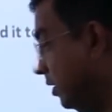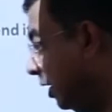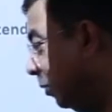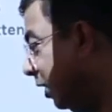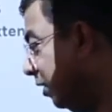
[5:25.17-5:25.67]

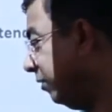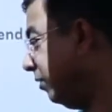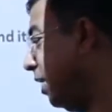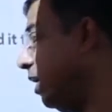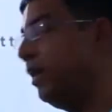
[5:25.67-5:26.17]
double of
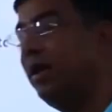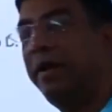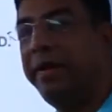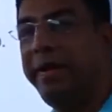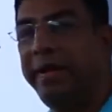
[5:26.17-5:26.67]
angle
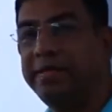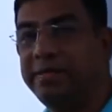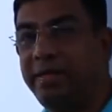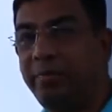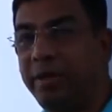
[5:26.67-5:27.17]

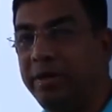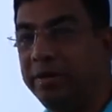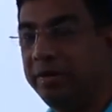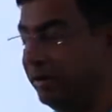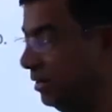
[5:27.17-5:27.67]
ACB.
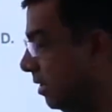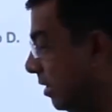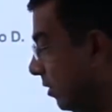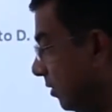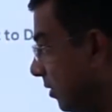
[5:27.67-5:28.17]

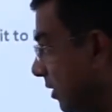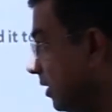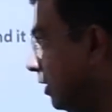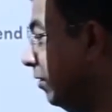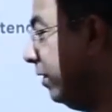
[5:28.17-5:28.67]
So this
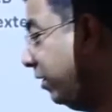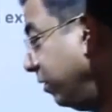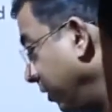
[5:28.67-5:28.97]
is the way you're